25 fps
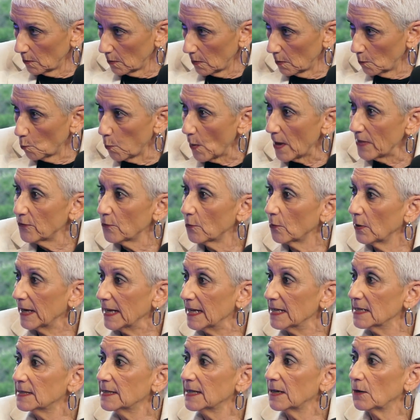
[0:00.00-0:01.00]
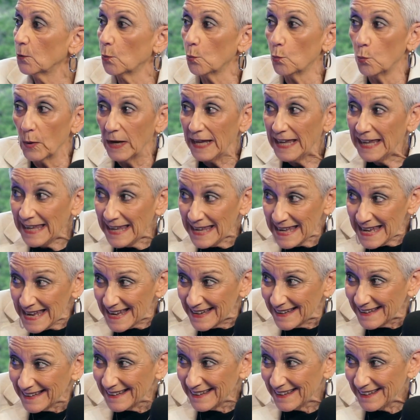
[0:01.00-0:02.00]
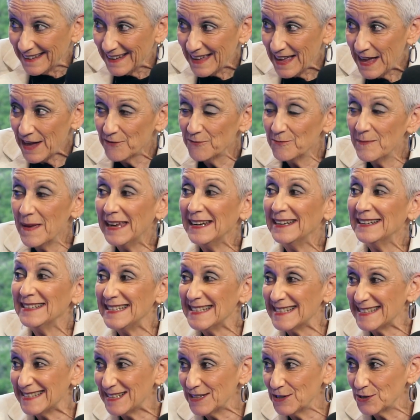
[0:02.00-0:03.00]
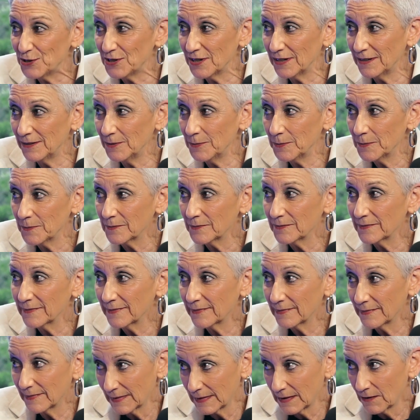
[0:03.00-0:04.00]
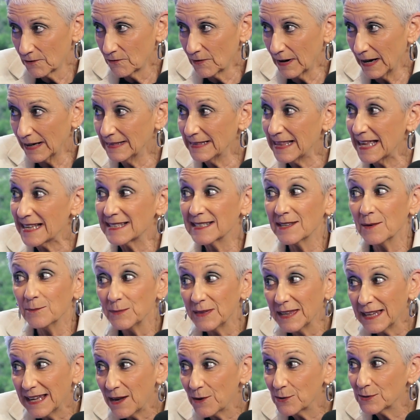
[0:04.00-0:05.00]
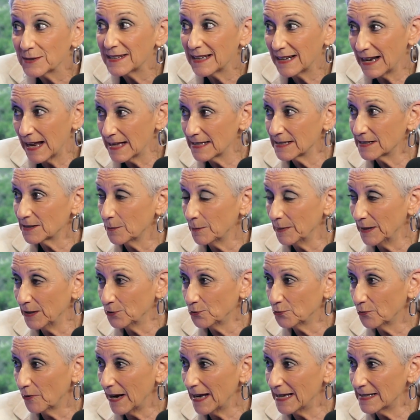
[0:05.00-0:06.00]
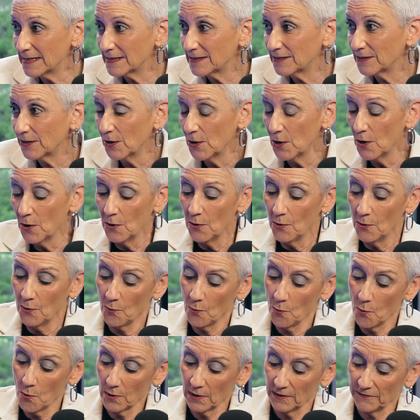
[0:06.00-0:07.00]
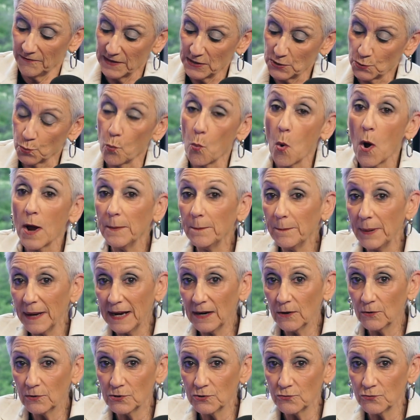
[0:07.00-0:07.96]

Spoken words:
whether is it a we have made a decision, right? That's something else that has to be addressed. Or if it's one parent